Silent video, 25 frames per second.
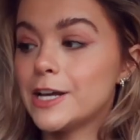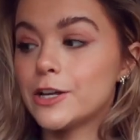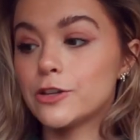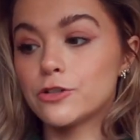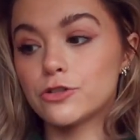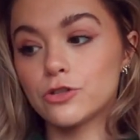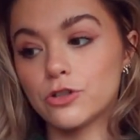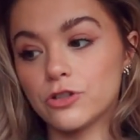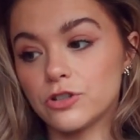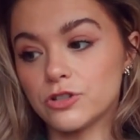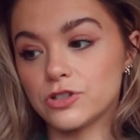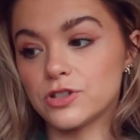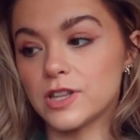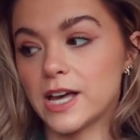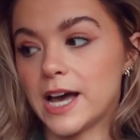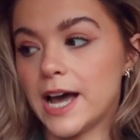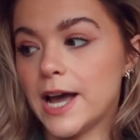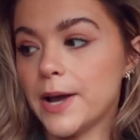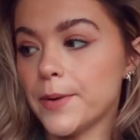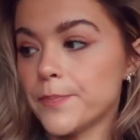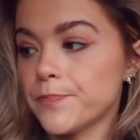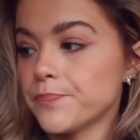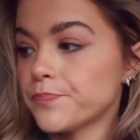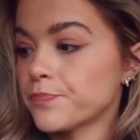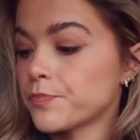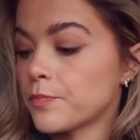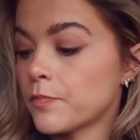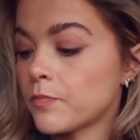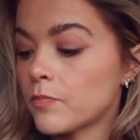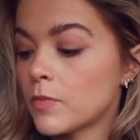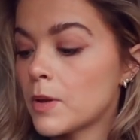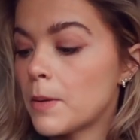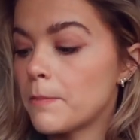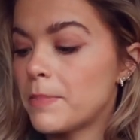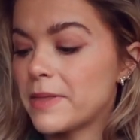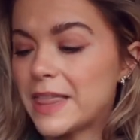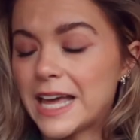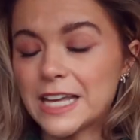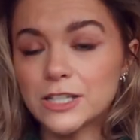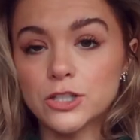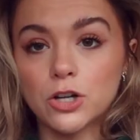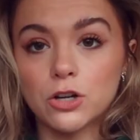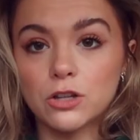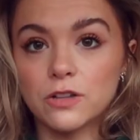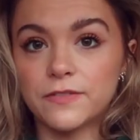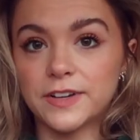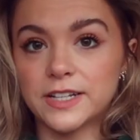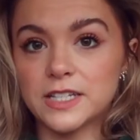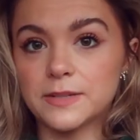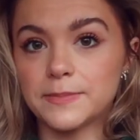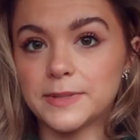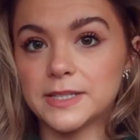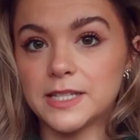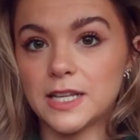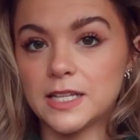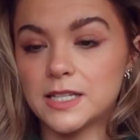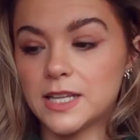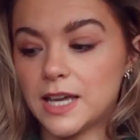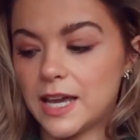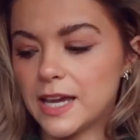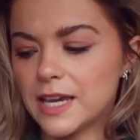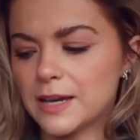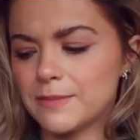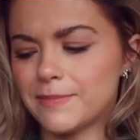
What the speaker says: So there's that. But that's all the vitamins I take.